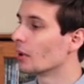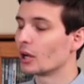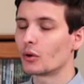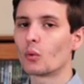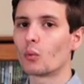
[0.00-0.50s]

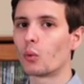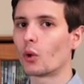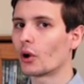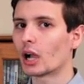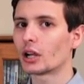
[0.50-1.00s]
But
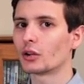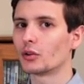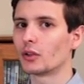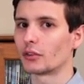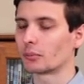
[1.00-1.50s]
we're not
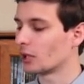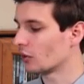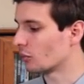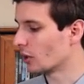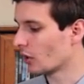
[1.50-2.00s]
going to do this
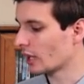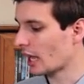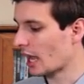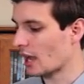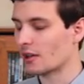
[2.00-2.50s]
because we already
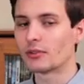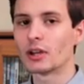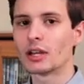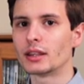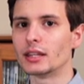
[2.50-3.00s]
have
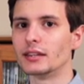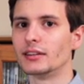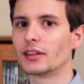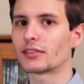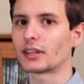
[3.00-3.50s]
the
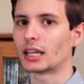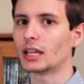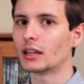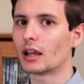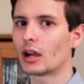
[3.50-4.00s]
disk
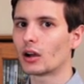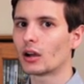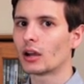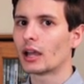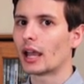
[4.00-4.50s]
in
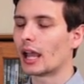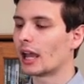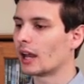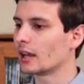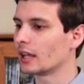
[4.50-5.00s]
there,
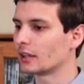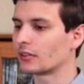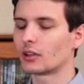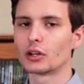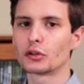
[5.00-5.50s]
and
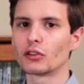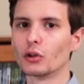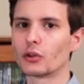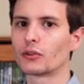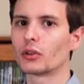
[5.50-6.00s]
it's going to just
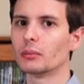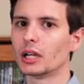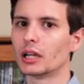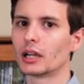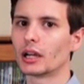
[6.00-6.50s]
look for the
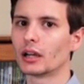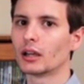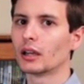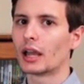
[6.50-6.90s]
media,